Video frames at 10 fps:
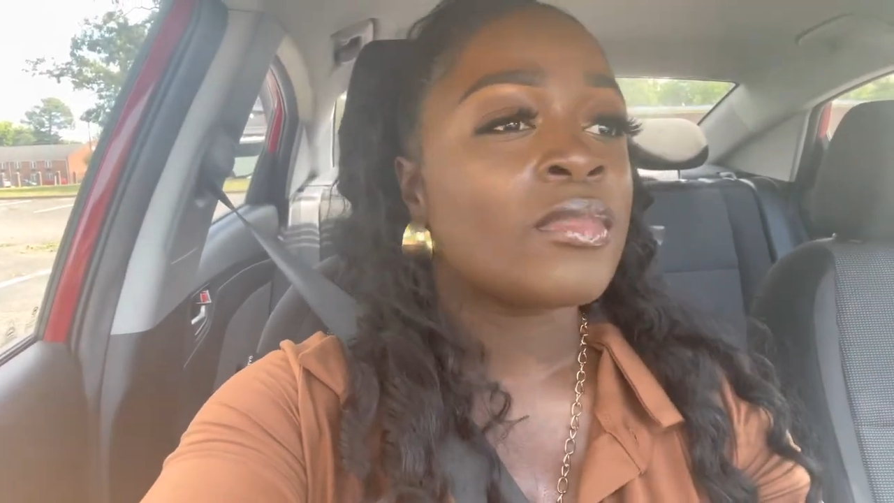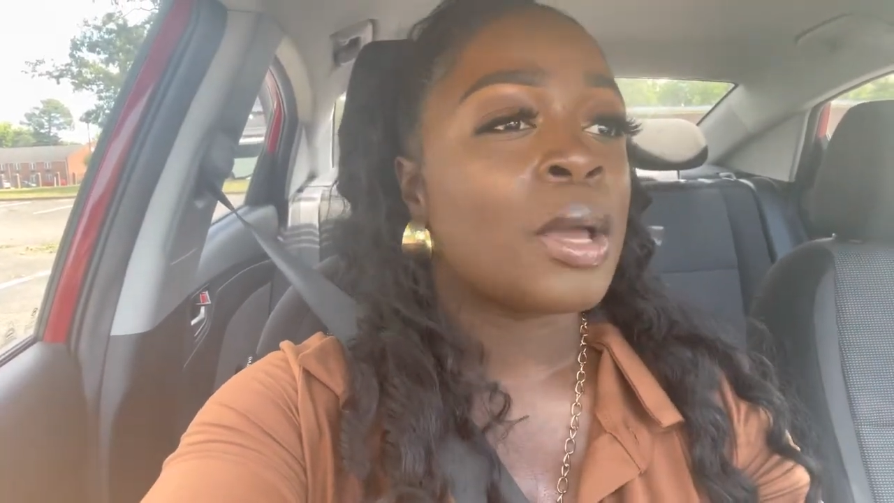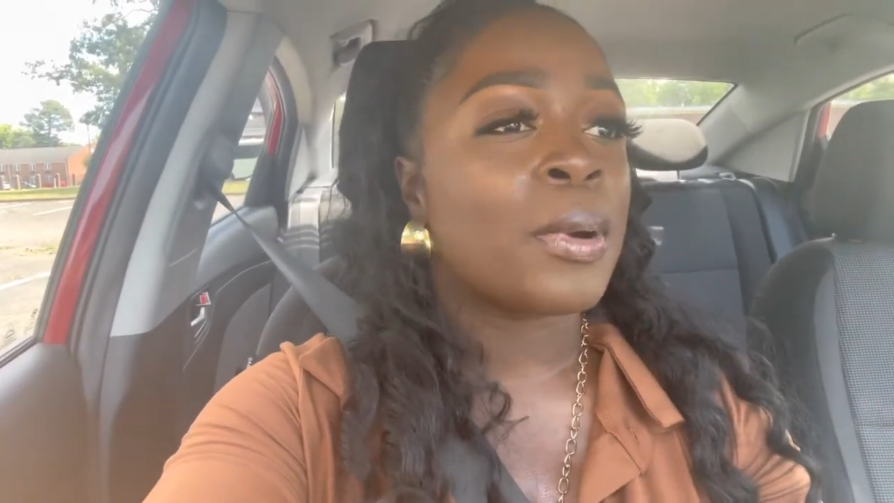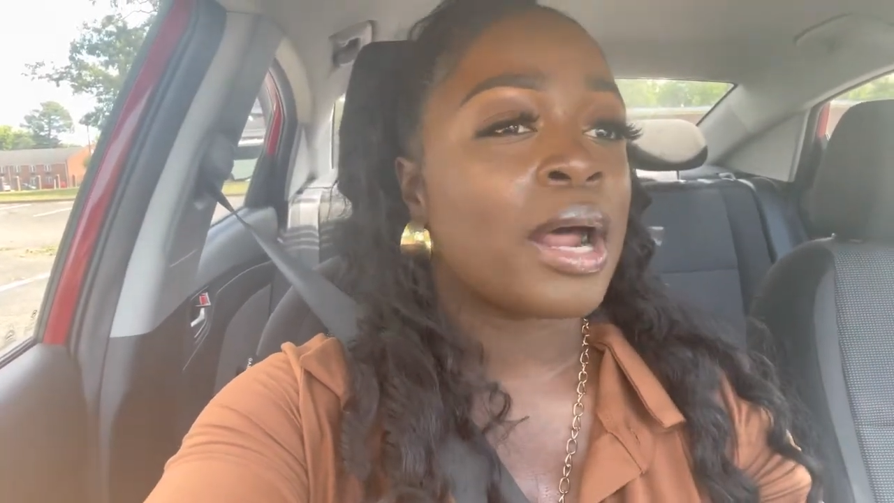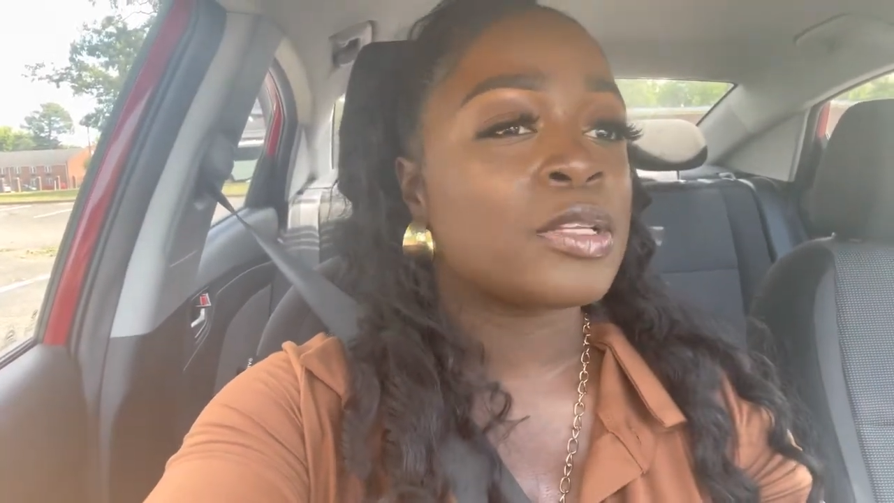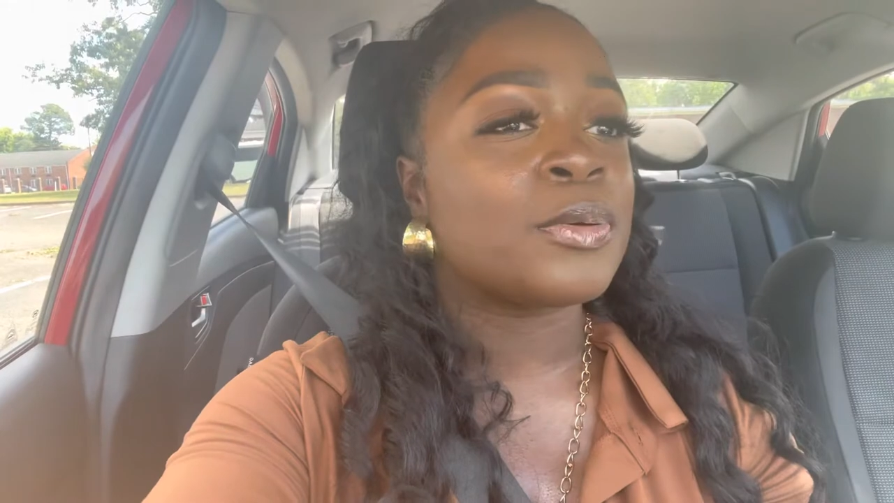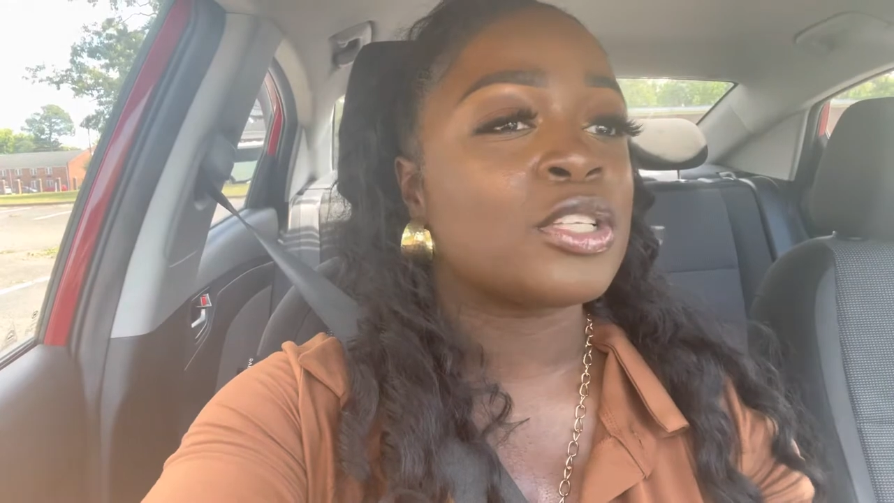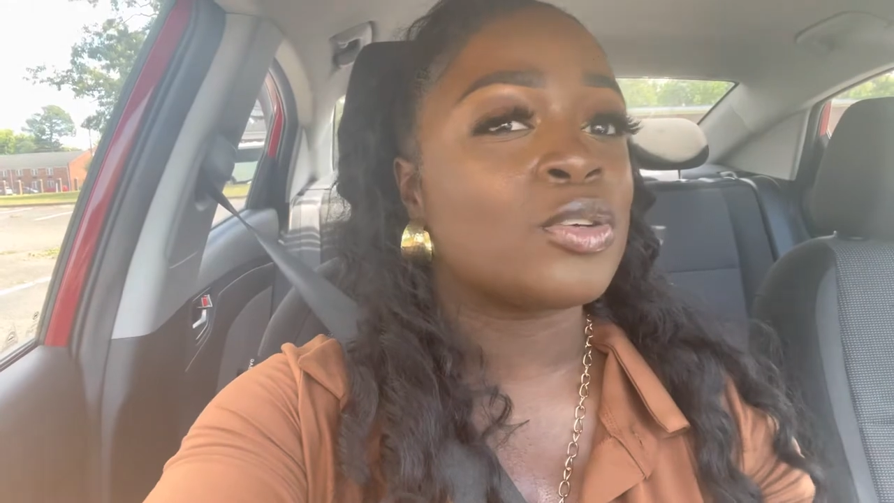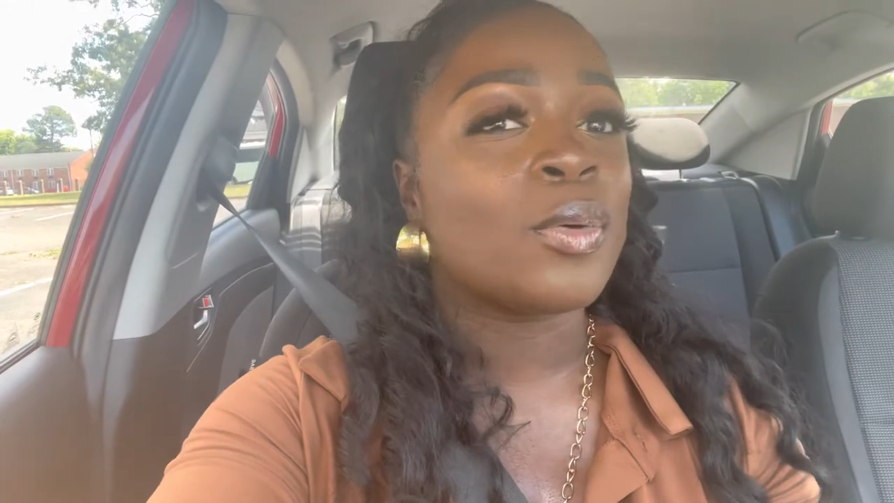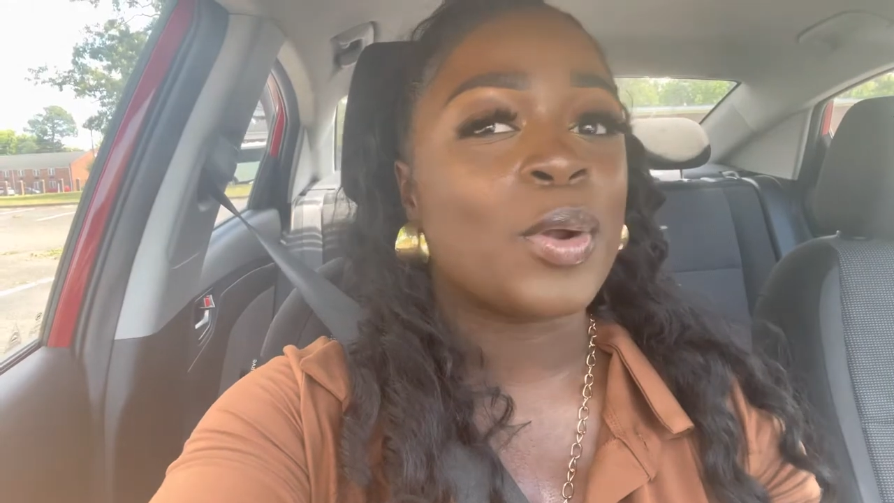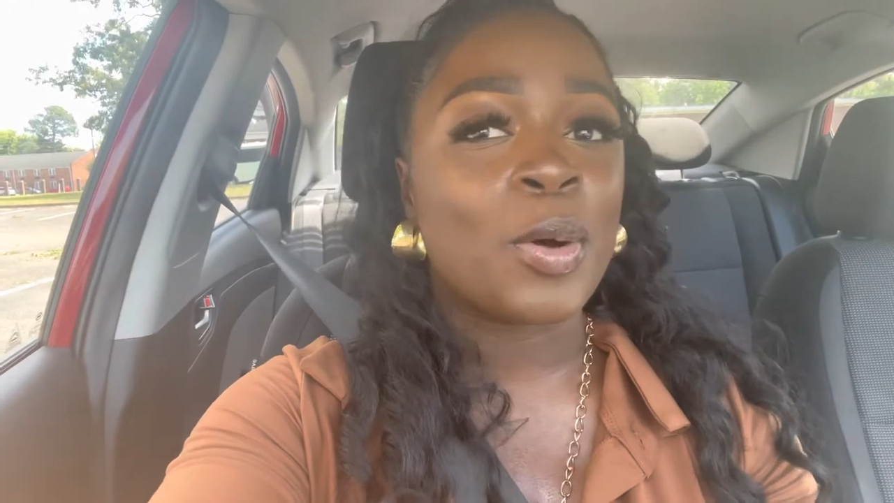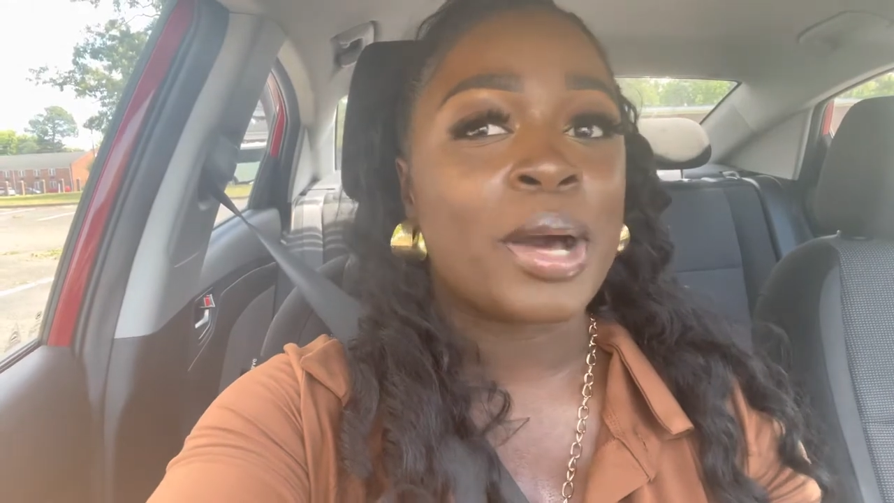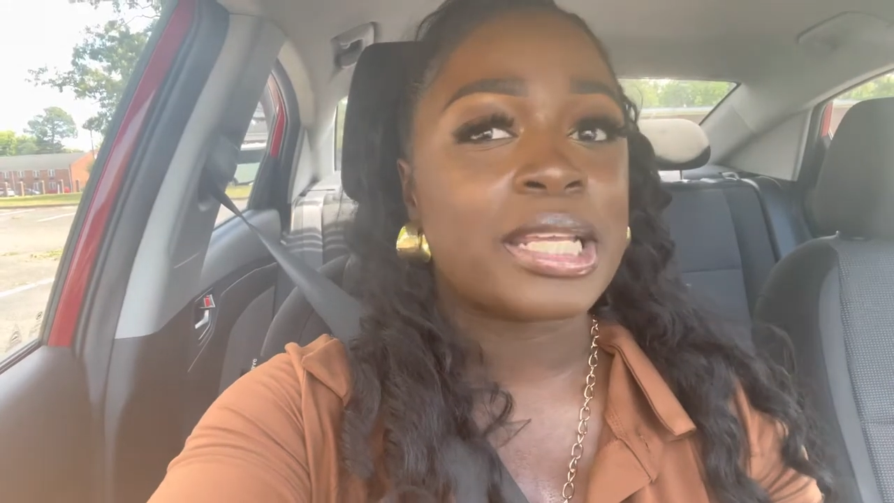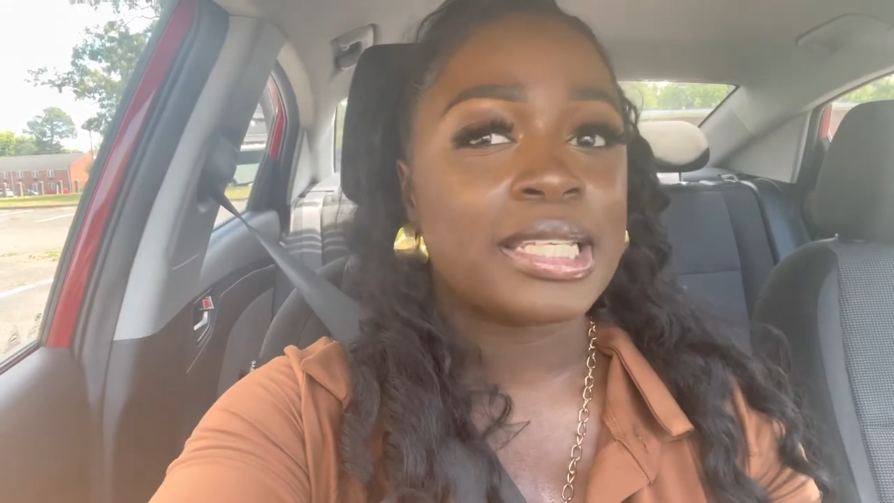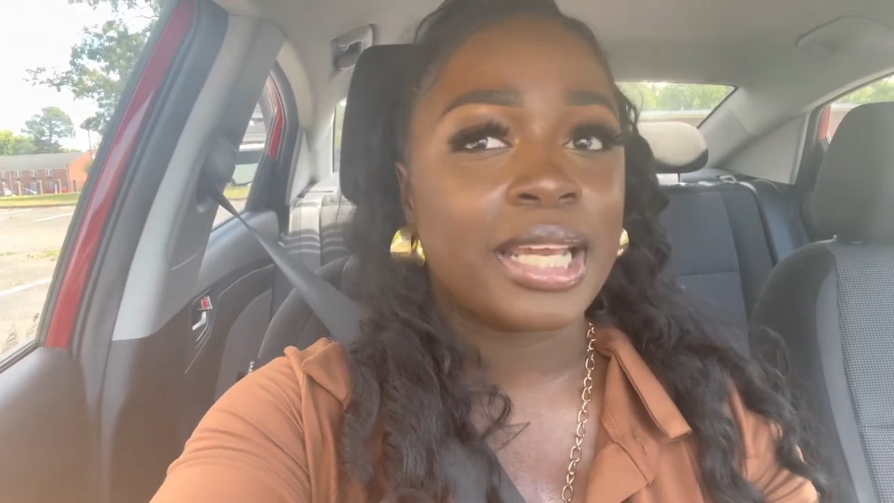but I was supposed to do it when
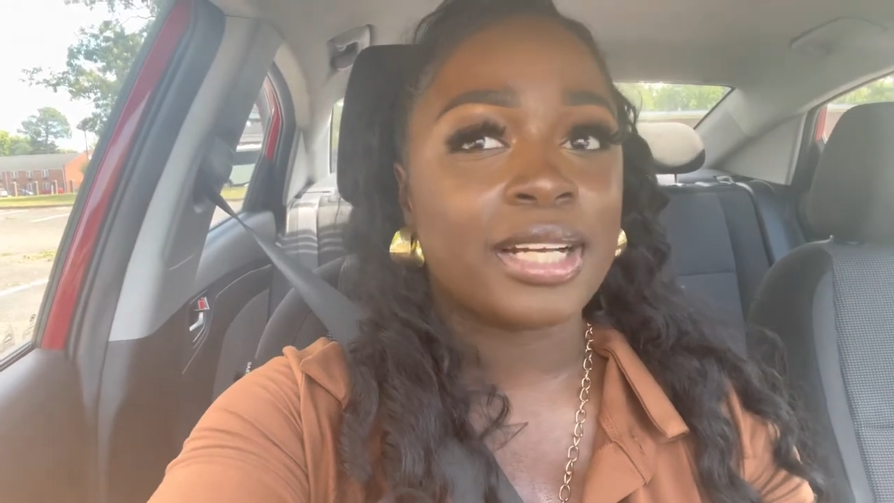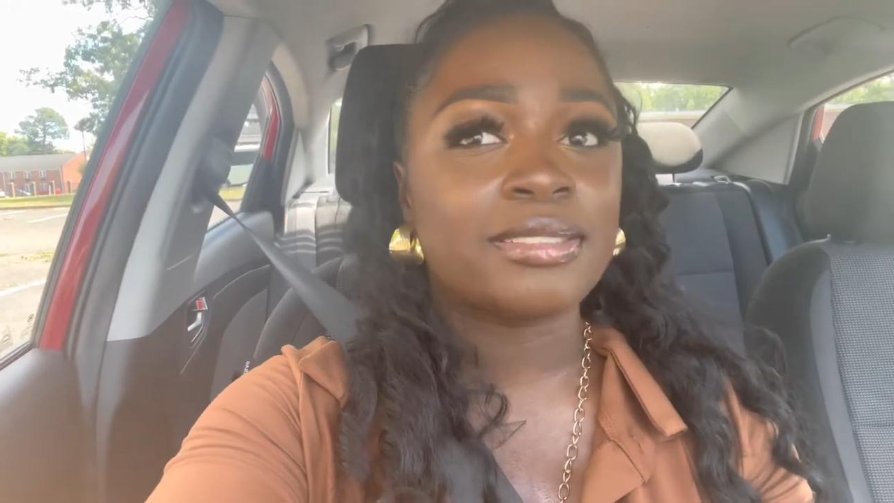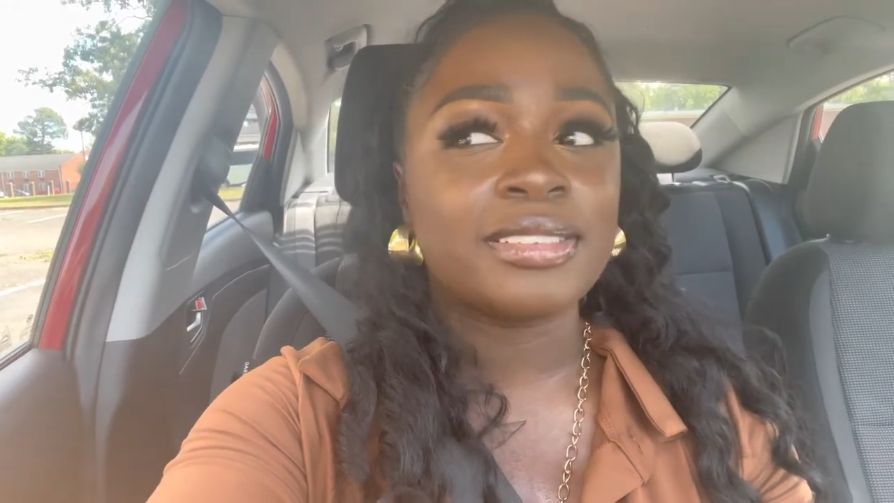nobody's here